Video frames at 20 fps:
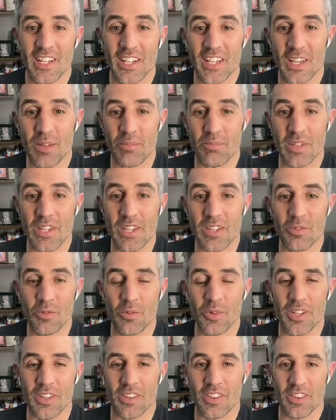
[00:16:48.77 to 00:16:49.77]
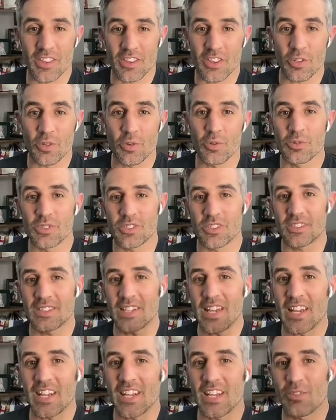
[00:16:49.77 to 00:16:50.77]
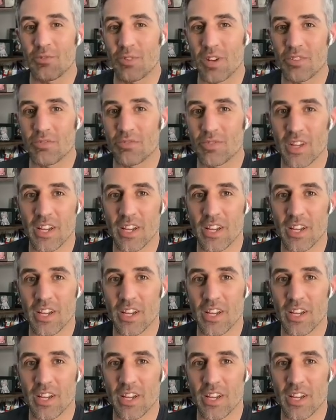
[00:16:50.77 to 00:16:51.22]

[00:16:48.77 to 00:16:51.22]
Hit me with those dating red